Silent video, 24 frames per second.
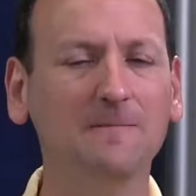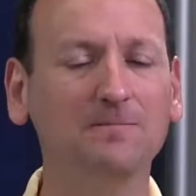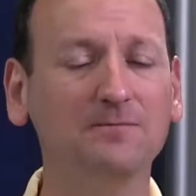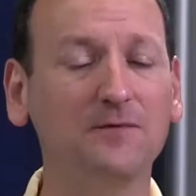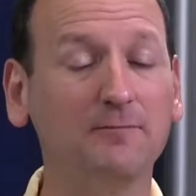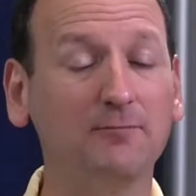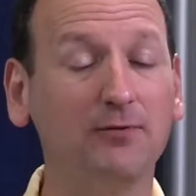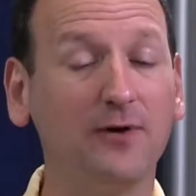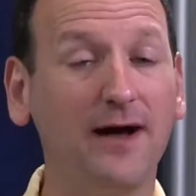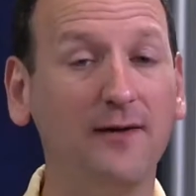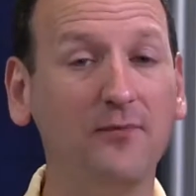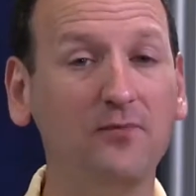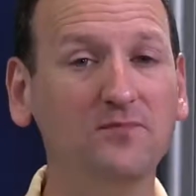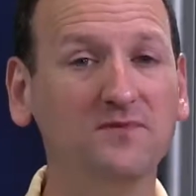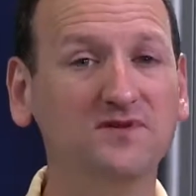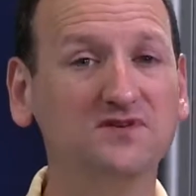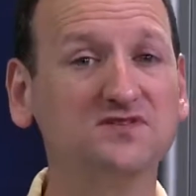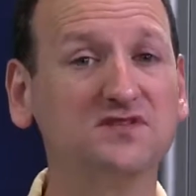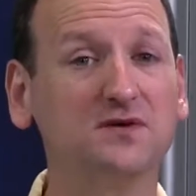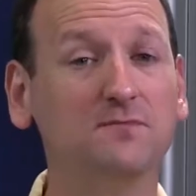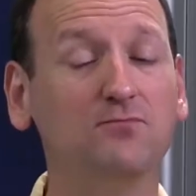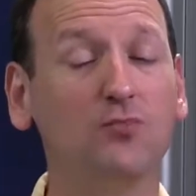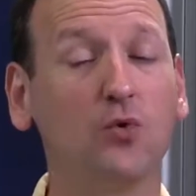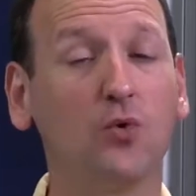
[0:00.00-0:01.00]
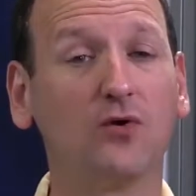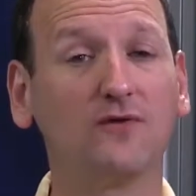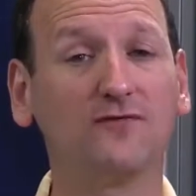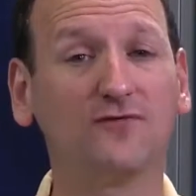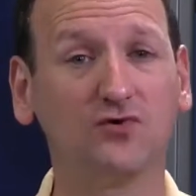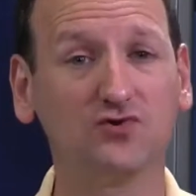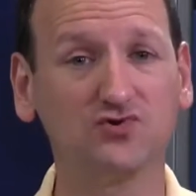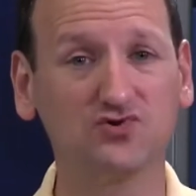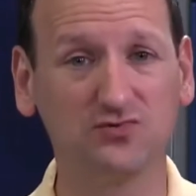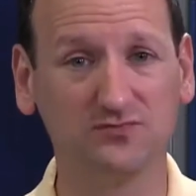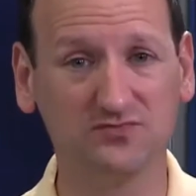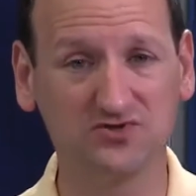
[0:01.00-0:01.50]
The problem is, the more
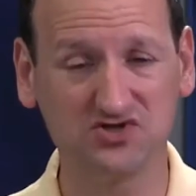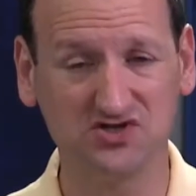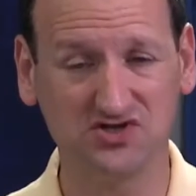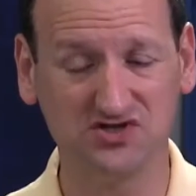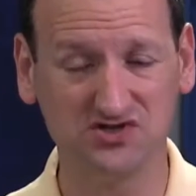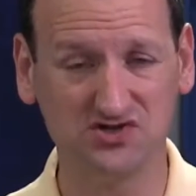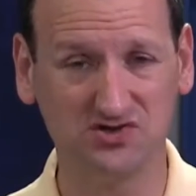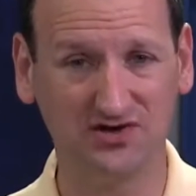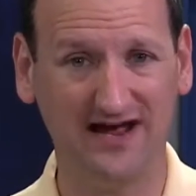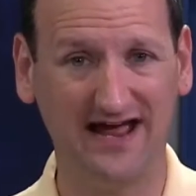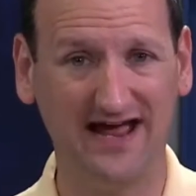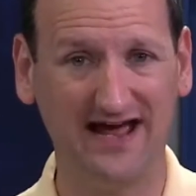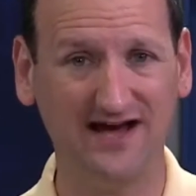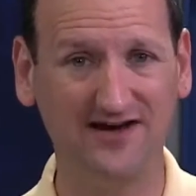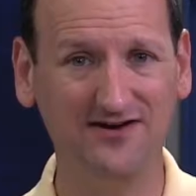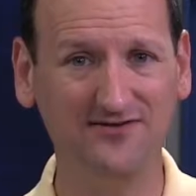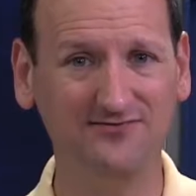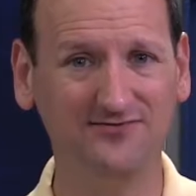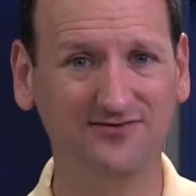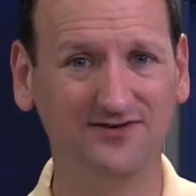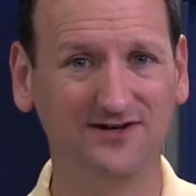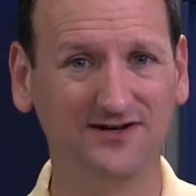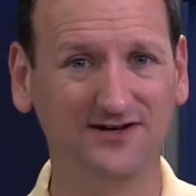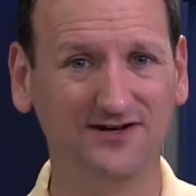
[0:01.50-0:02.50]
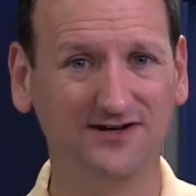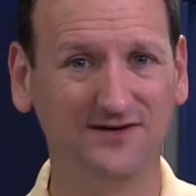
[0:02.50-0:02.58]
virtual machines you have,